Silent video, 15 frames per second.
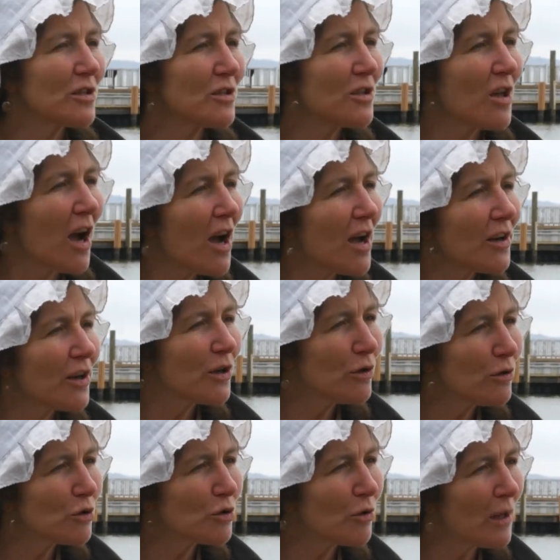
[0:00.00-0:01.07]
just not a
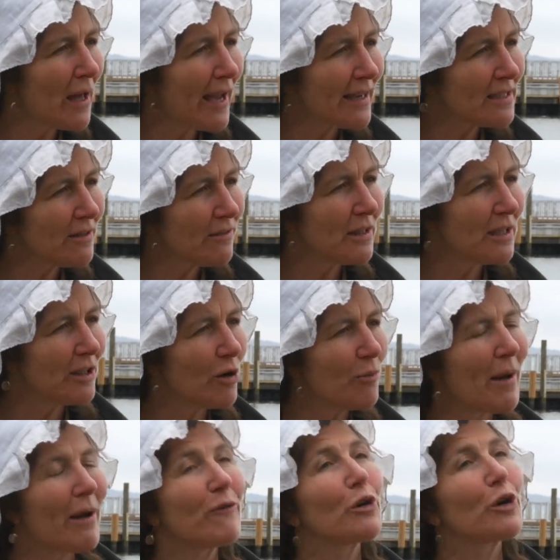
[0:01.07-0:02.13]
usual activity here at
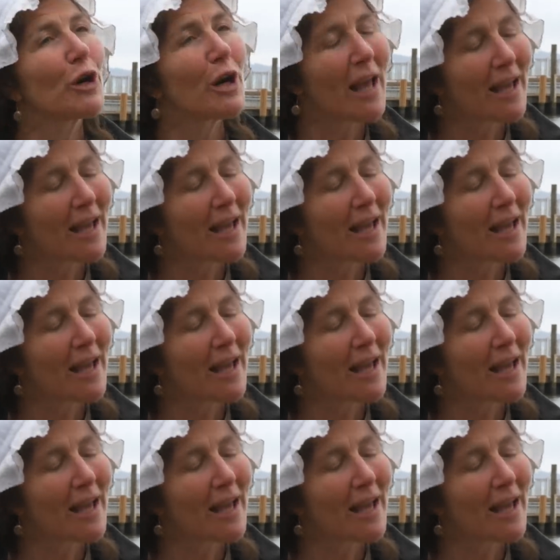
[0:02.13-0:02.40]
Mount Vernon